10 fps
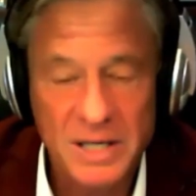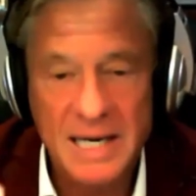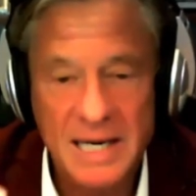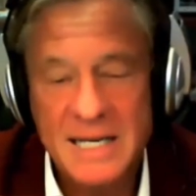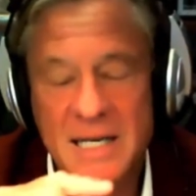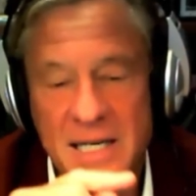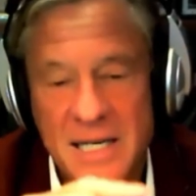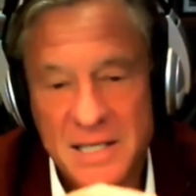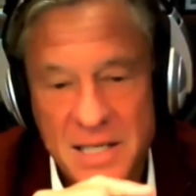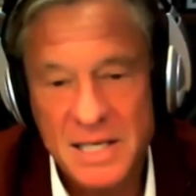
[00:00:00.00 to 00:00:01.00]
lately,
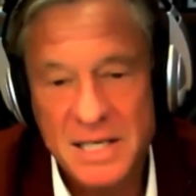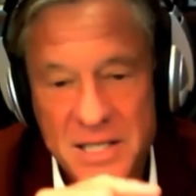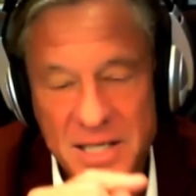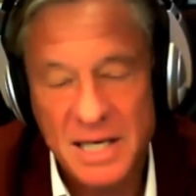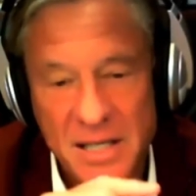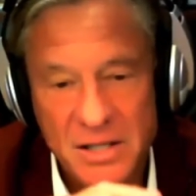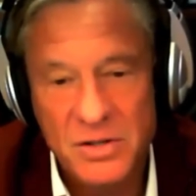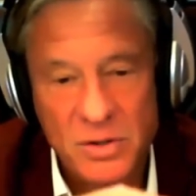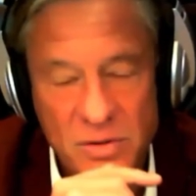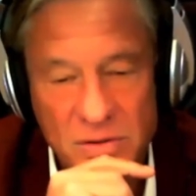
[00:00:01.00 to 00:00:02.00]
he's at least telling the
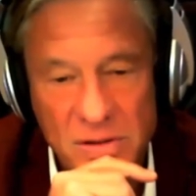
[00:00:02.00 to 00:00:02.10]
truth.